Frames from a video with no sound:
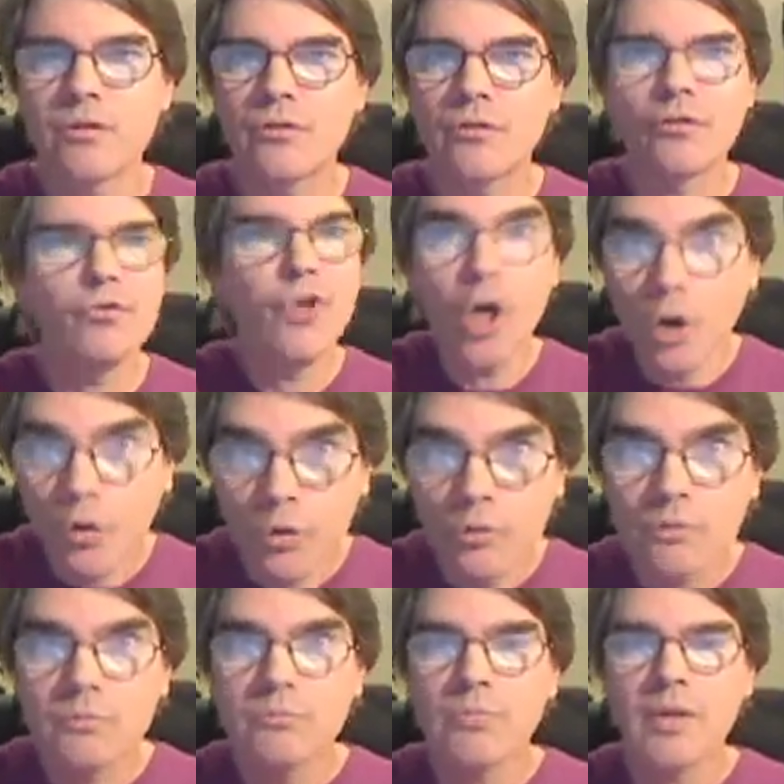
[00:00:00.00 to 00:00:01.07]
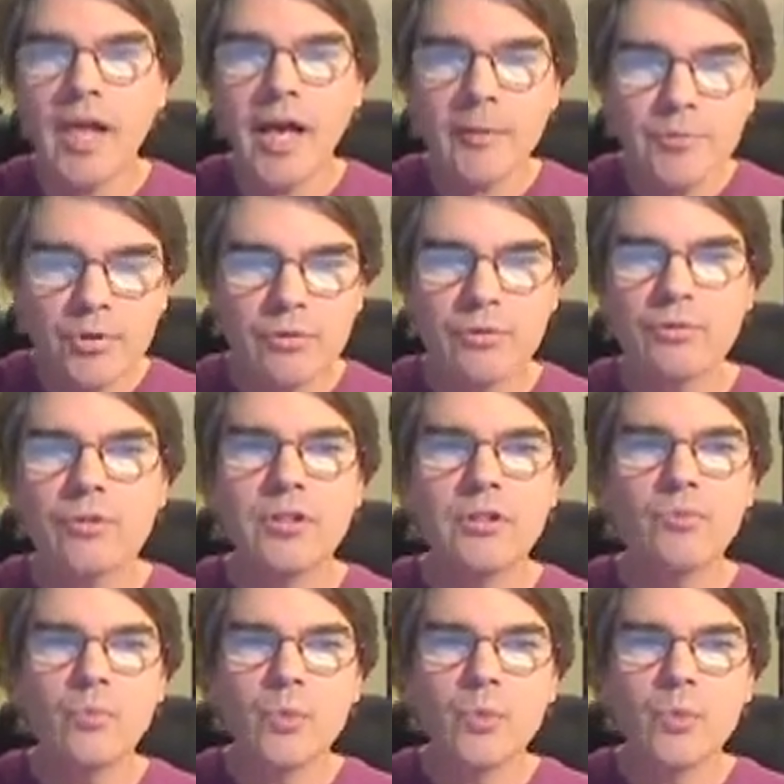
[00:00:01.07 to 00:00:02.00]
So no, absolutely,